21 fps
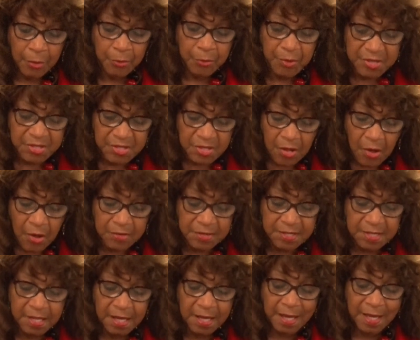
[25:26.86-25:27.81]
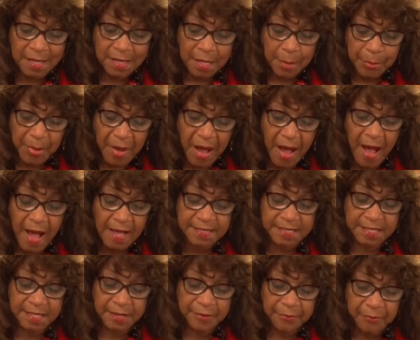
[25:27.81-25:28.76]
resulting in the
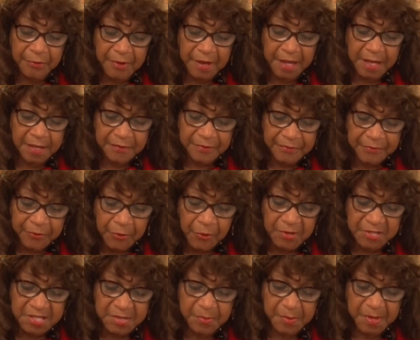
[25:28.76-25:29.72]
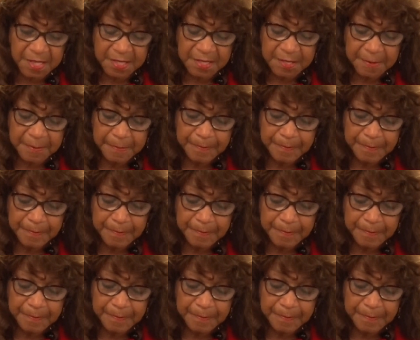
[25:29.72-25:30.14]
positive reinforcement